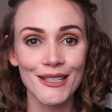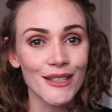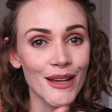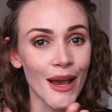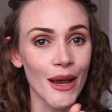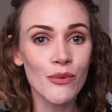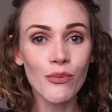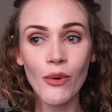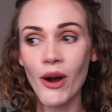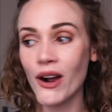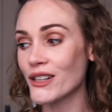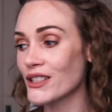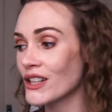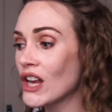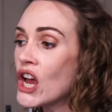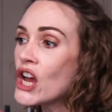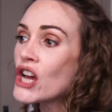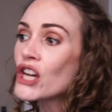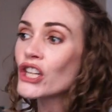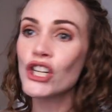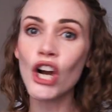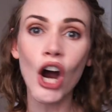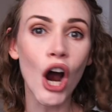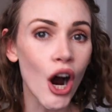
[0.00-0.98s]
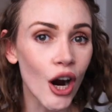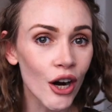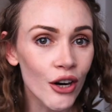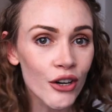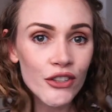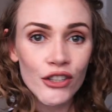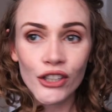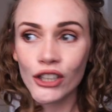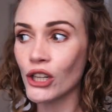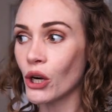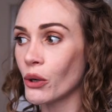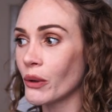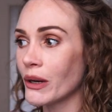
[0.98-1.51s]
sidewalks. Cars
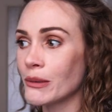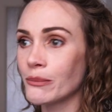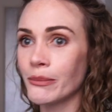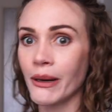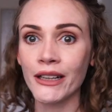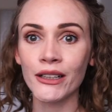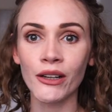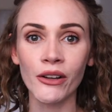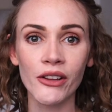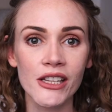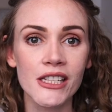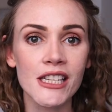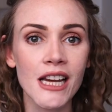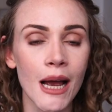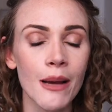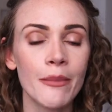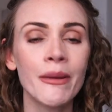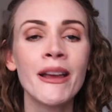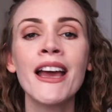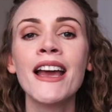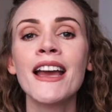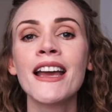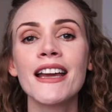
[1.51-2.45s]
are going by all the time.